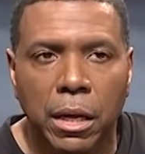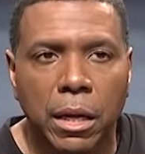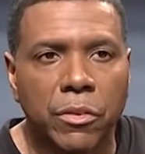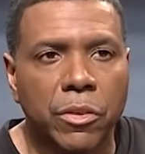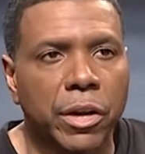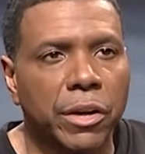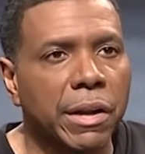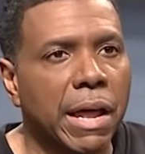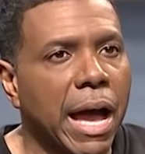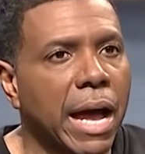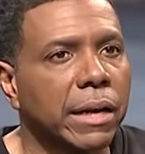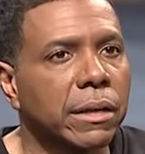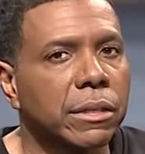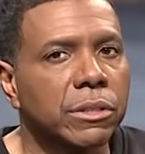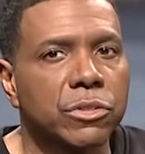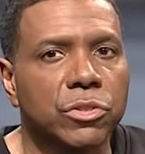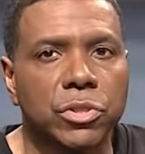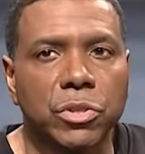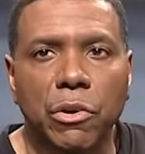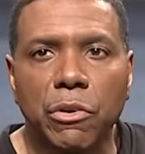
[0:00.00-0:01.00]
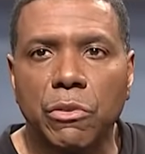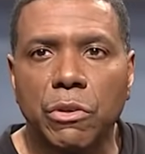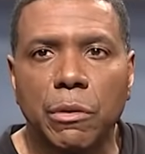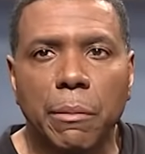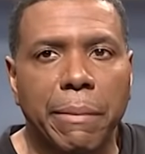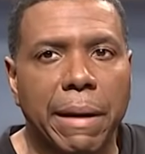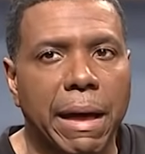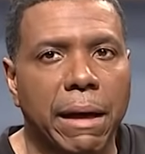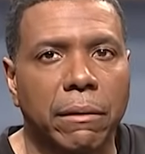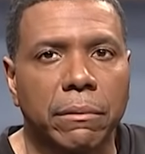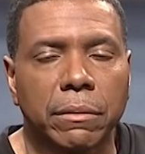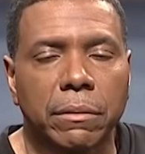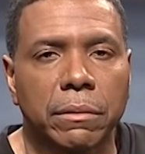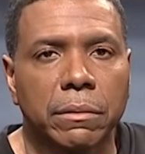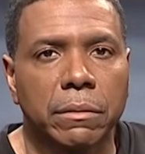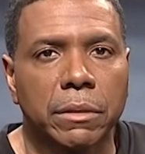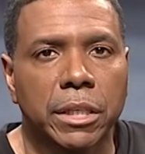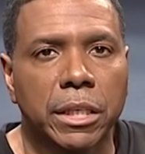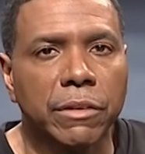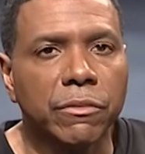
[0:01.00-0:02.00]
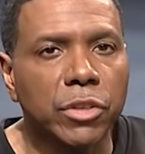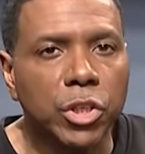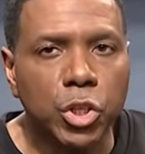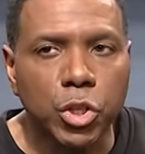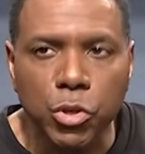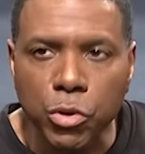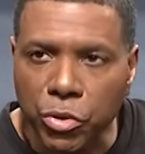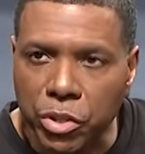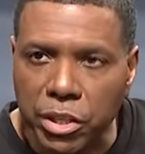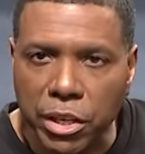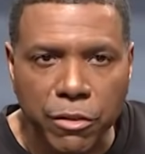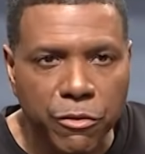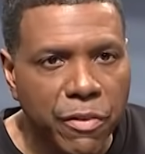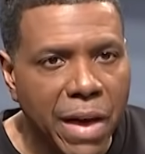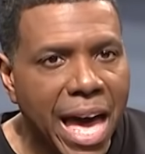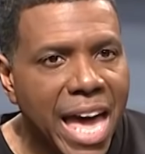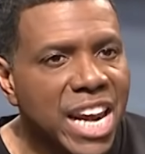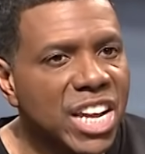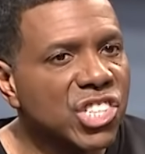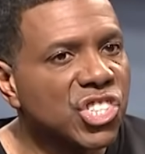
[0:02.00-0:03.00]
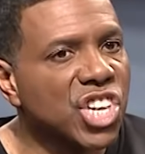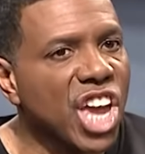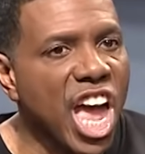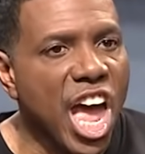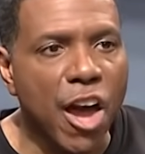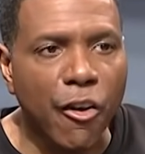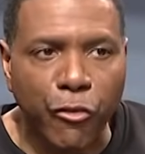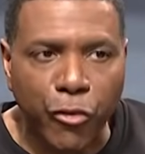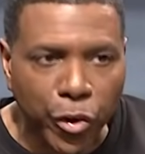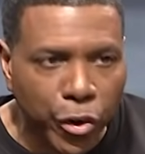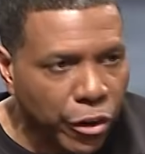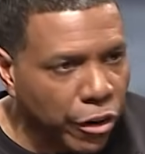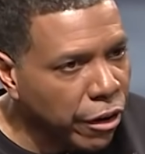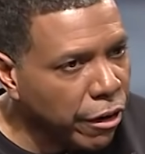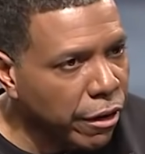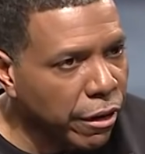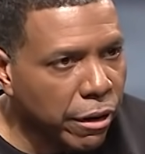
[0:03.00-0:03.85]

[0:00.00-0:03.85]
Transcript: they're not concerned about giving you the advantage ever,